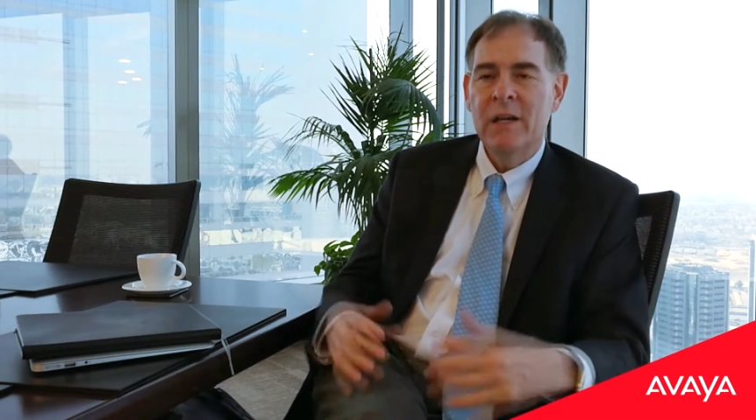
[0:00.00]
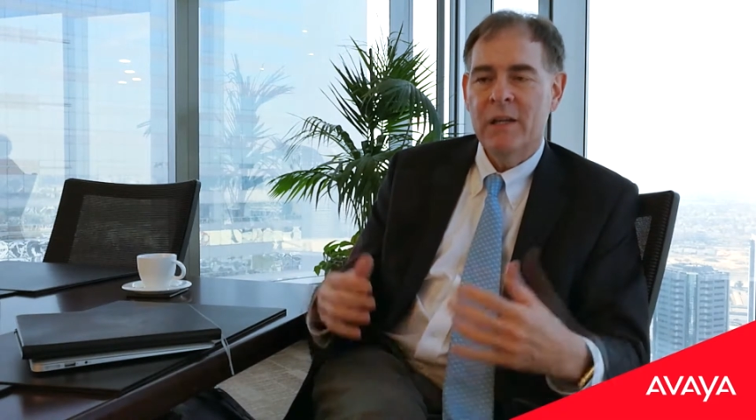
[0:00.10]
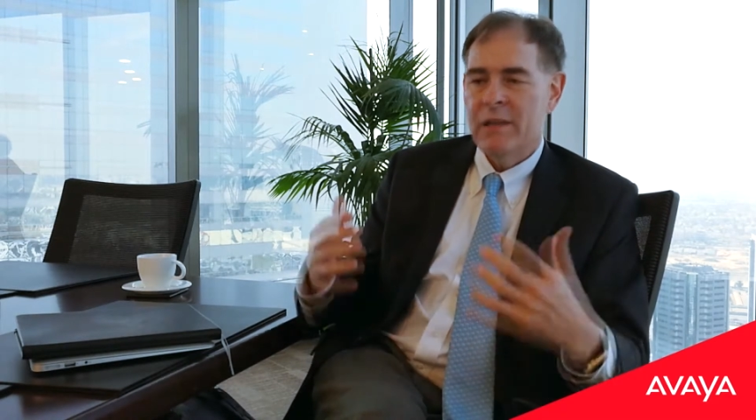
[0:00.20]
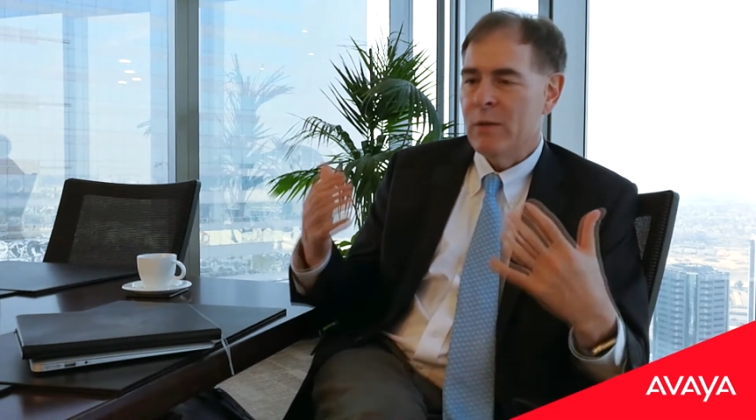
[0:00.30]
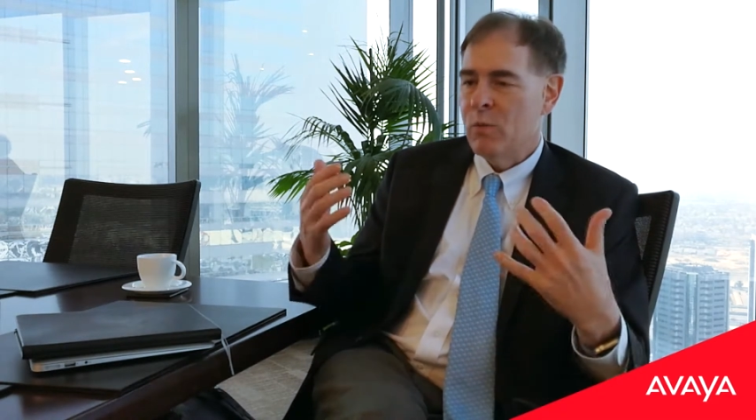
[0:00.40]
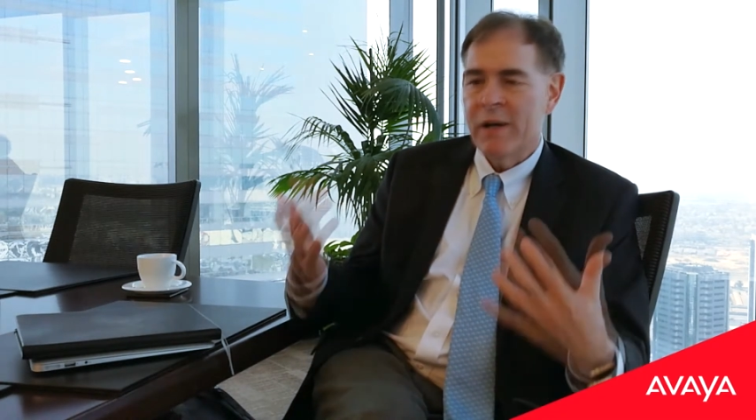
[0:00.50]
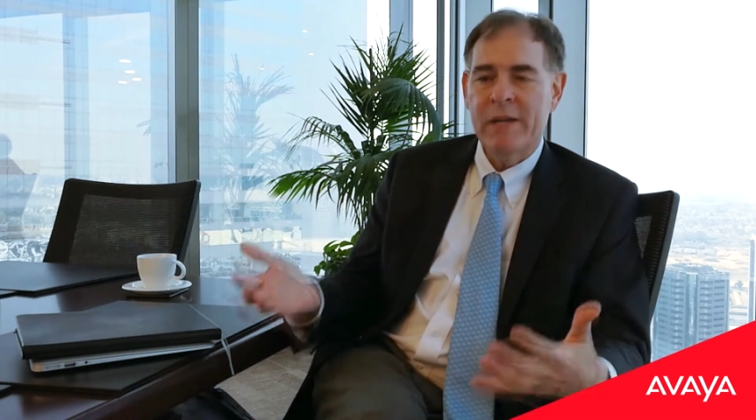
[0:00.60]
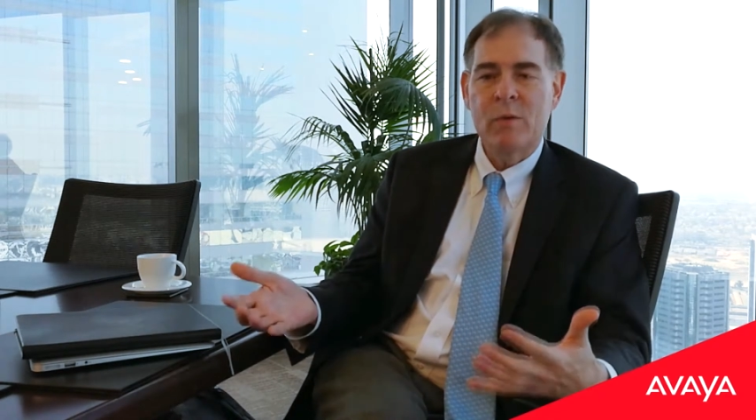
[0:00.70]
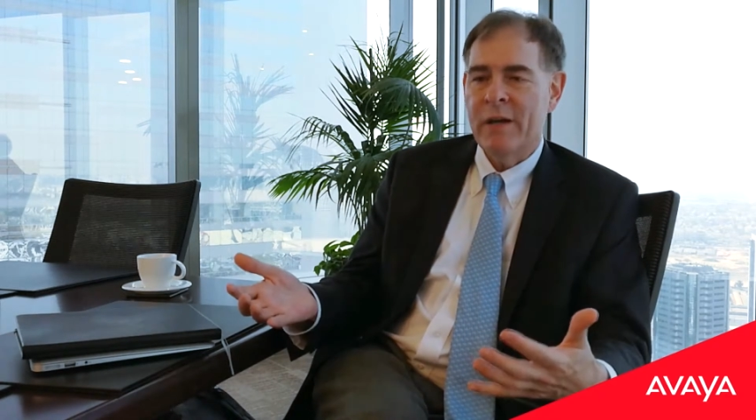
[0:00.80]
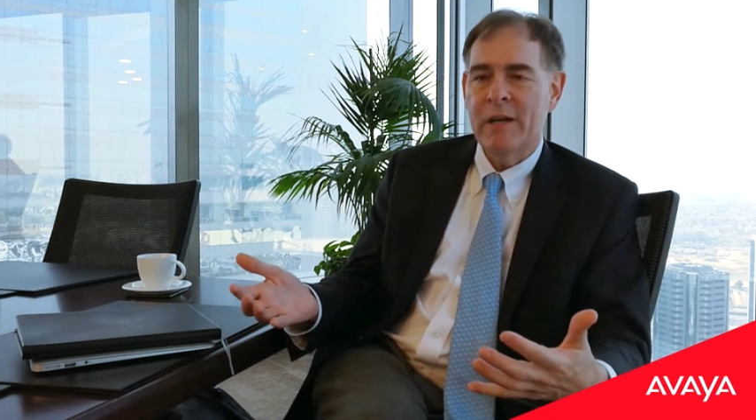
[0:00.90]
they
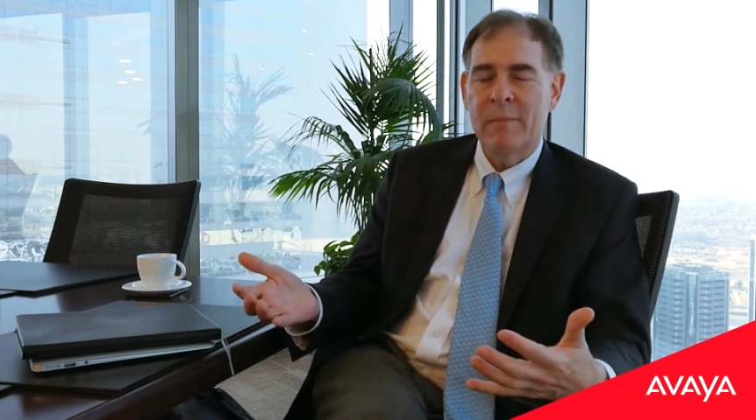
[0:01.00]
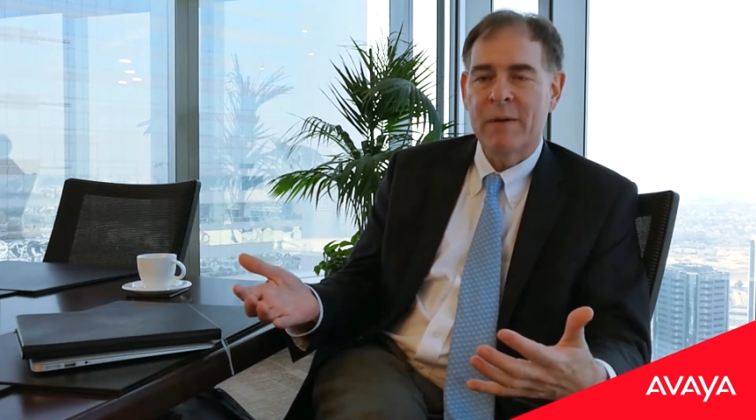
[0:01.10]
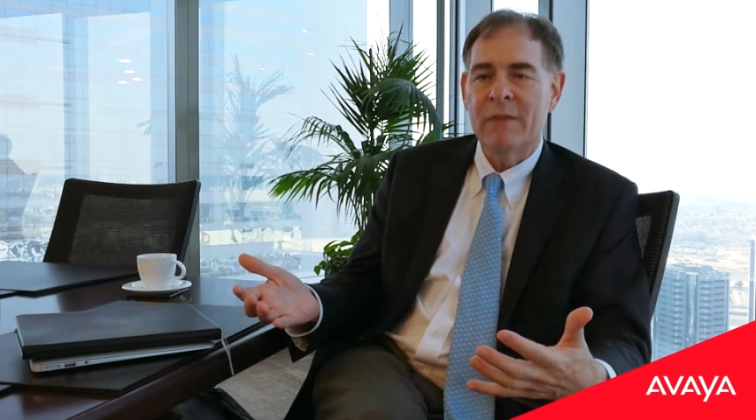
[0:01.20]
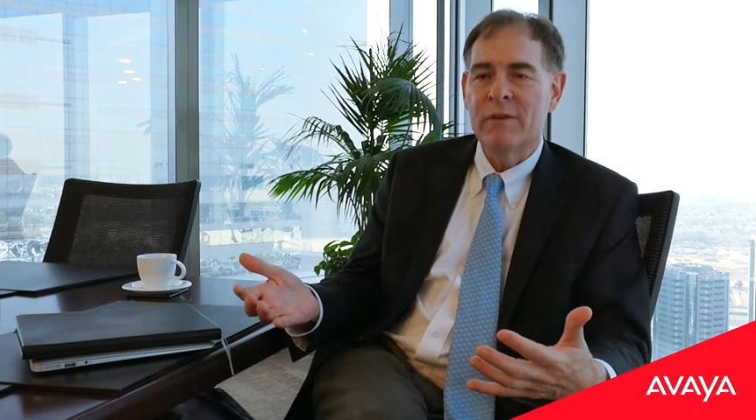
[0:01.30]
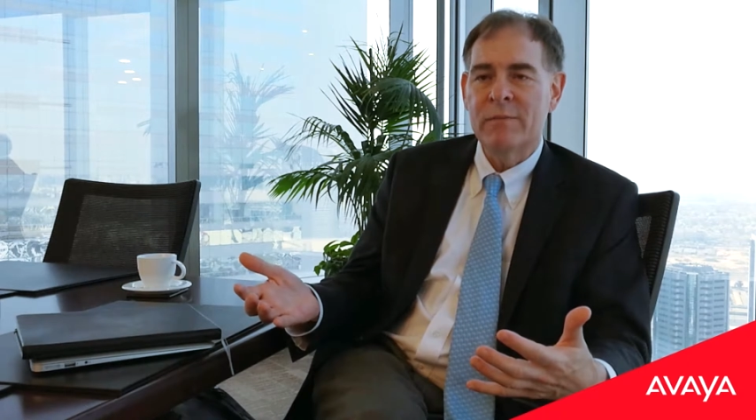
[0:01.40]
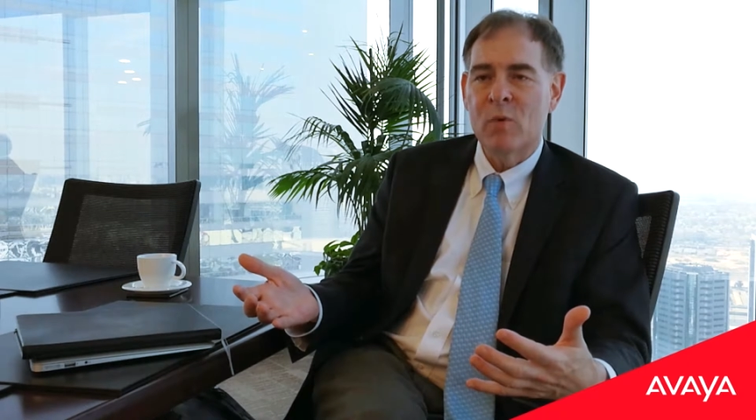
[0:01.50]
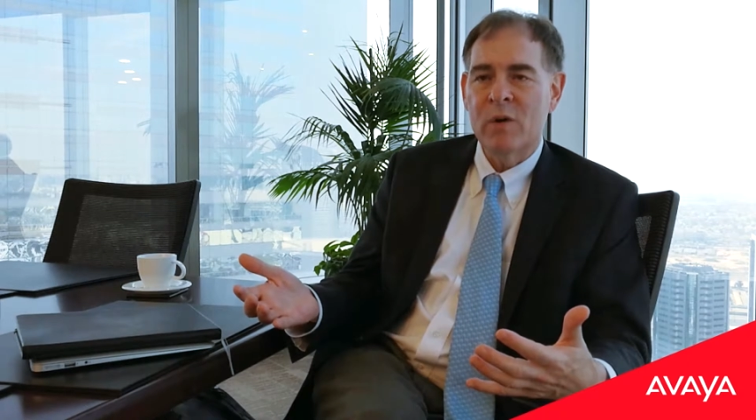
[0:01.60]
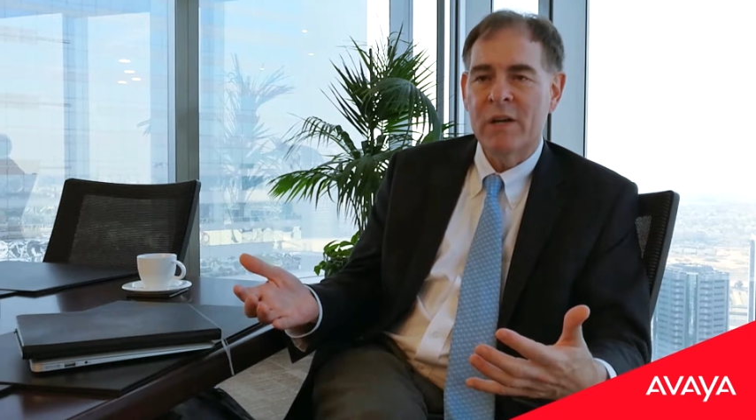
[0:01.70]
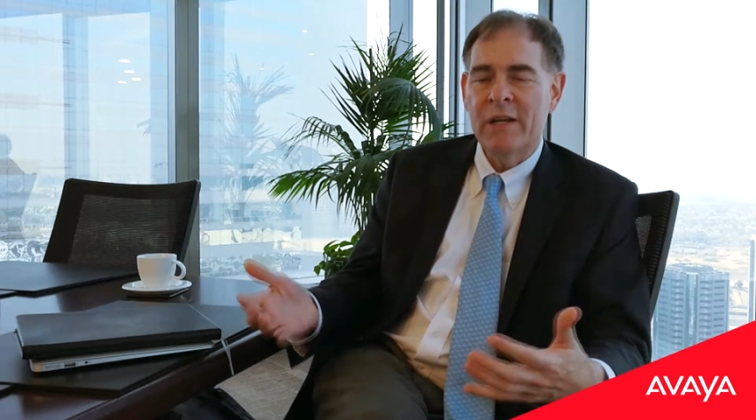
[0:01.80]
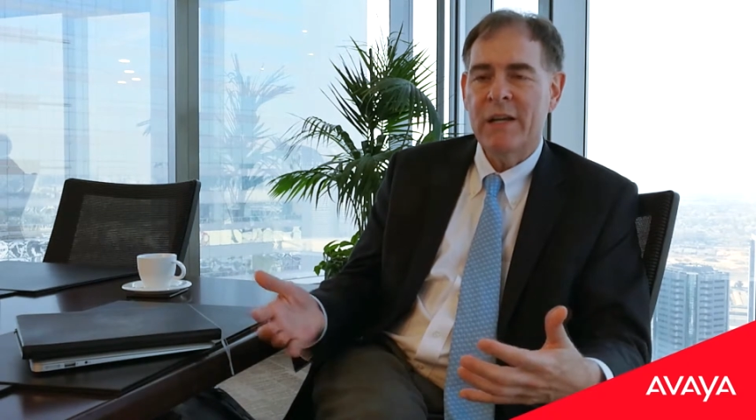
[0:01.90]
wake up every
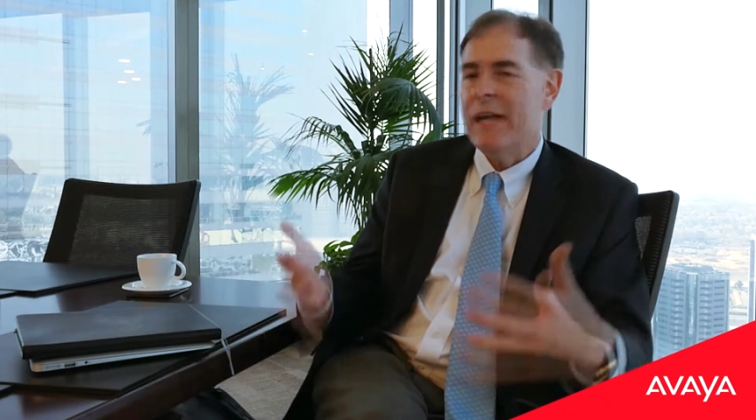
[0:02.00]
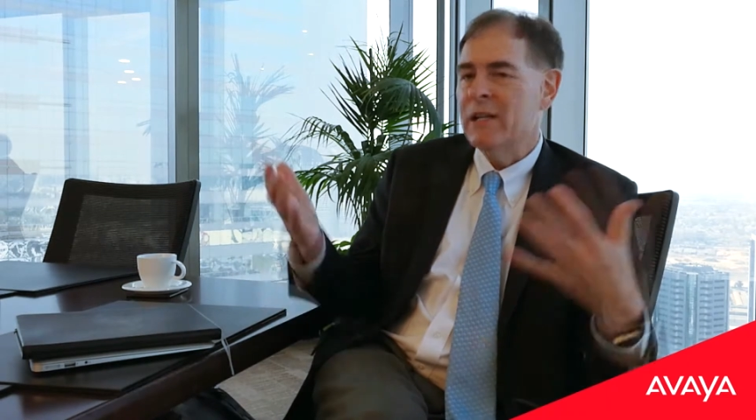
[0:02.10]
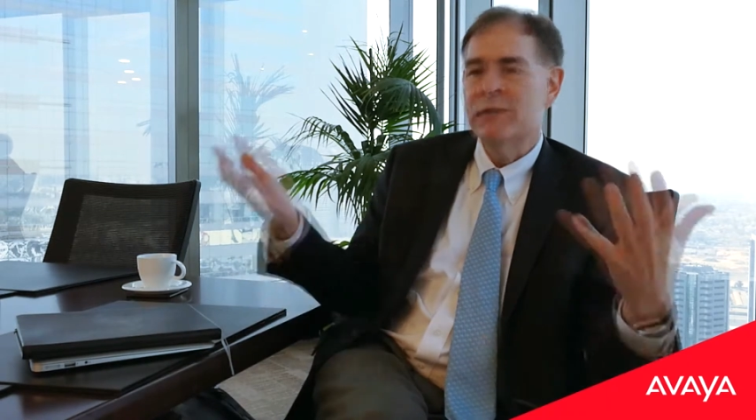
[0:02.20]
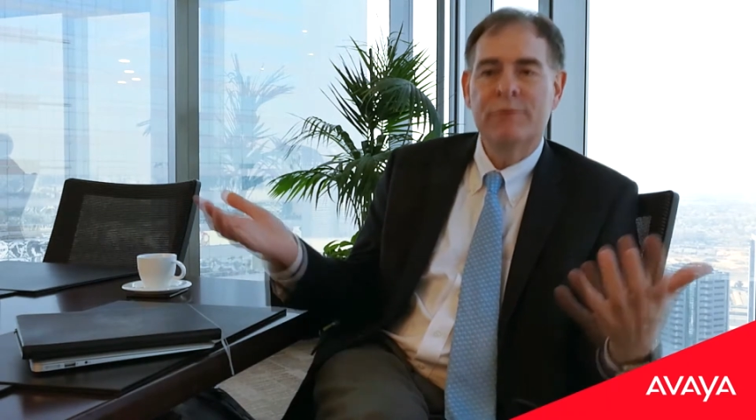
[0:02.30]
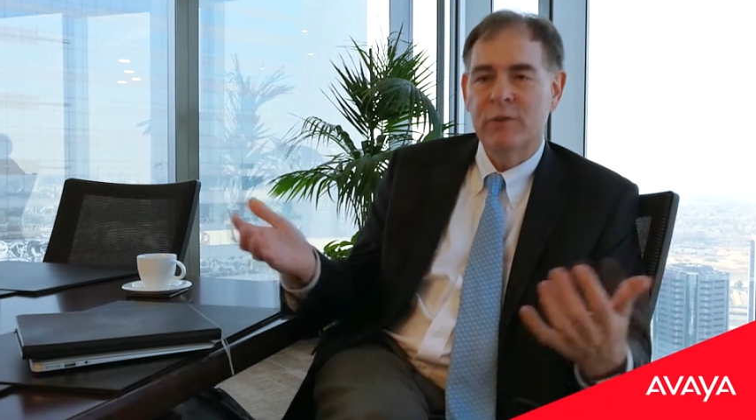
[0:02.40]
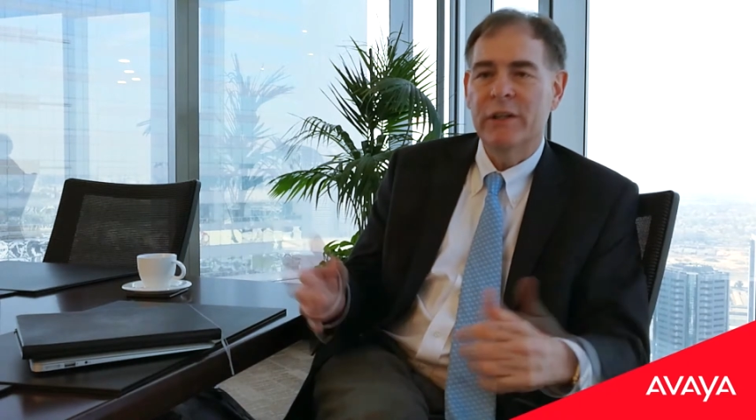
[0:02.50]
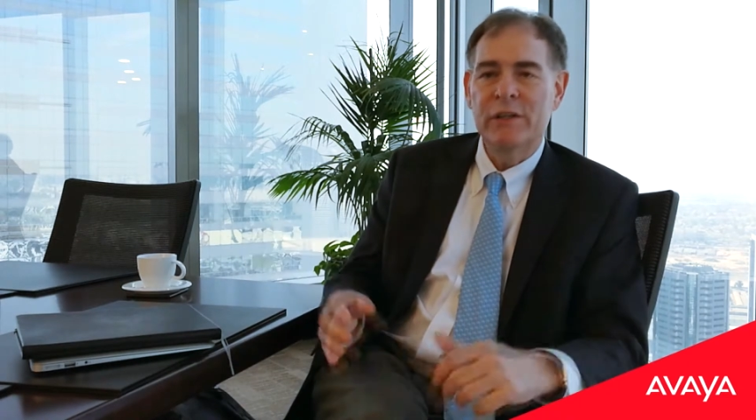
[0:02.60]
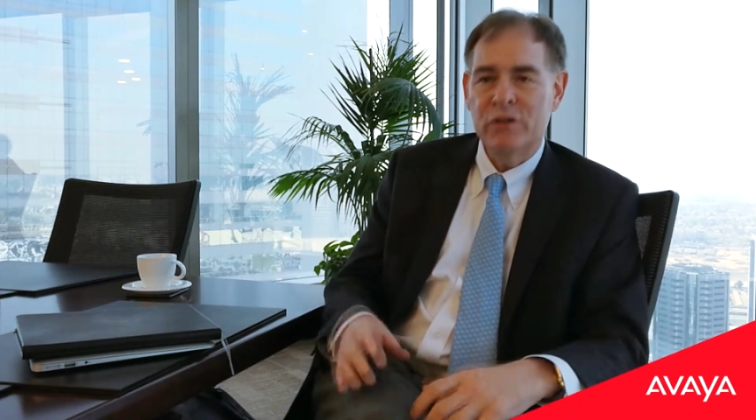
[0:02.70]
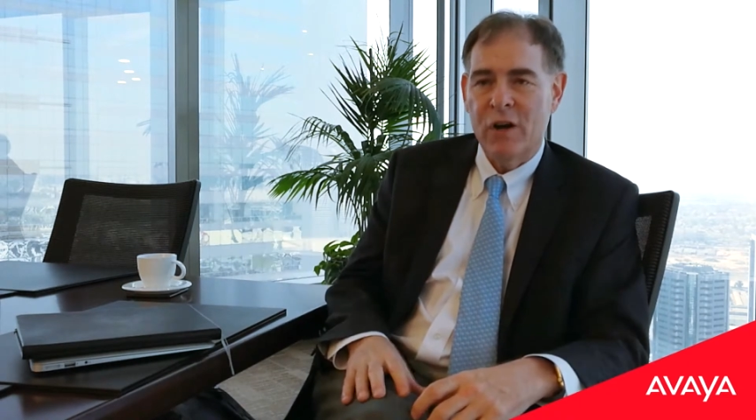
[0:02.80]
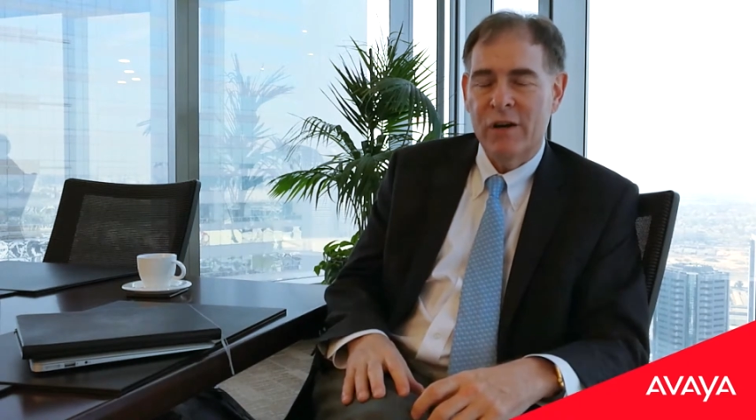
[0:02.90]
morning and it's fully
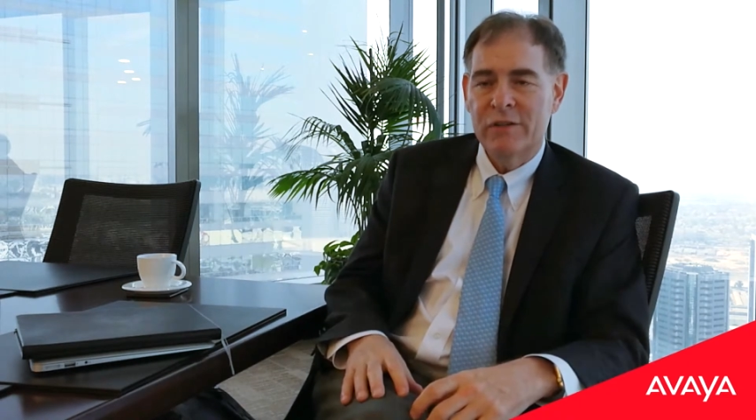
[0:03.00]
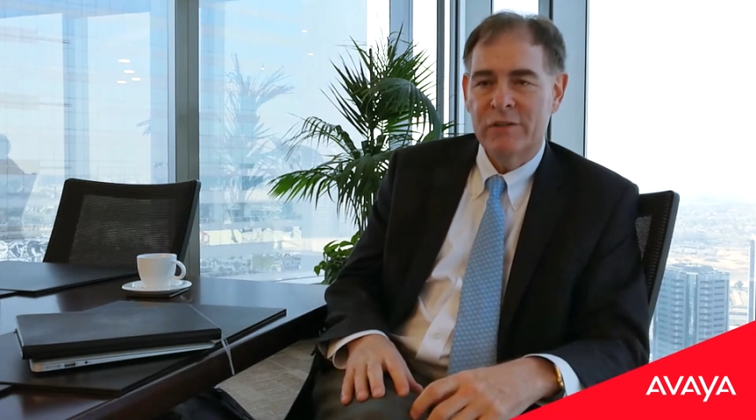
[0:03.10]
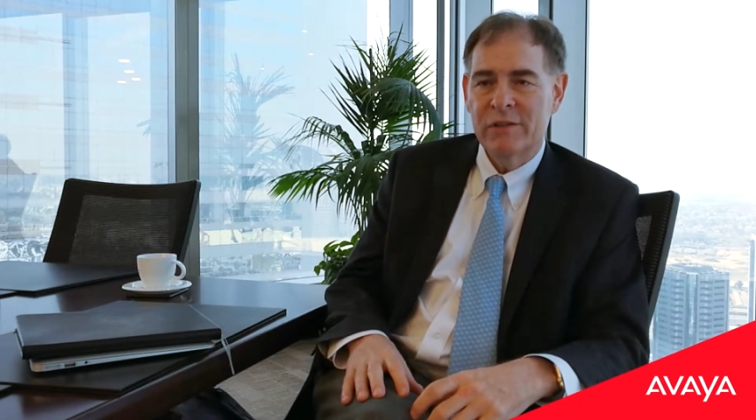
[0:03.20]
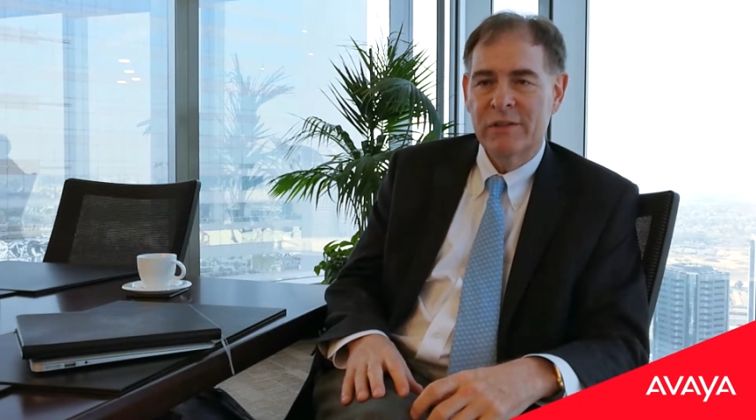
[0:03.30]
charged.